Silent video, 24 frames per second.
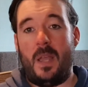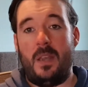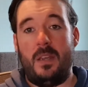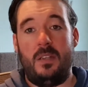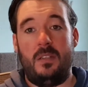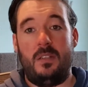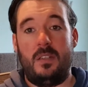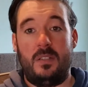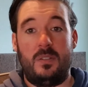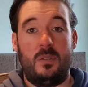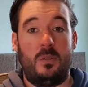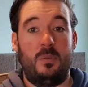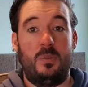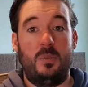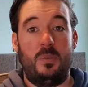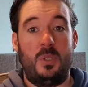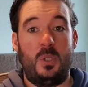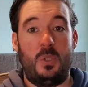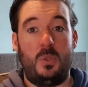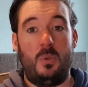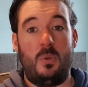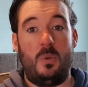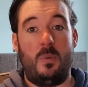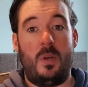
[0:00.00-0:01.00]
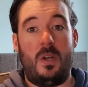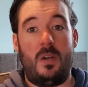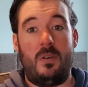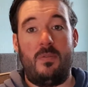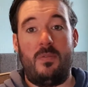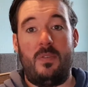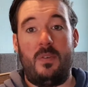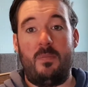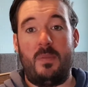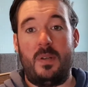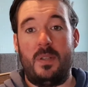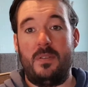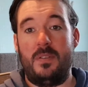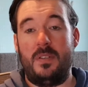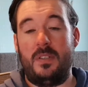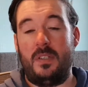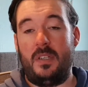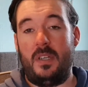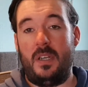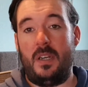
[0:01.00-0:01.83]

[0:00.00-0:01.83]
it does also store well for months.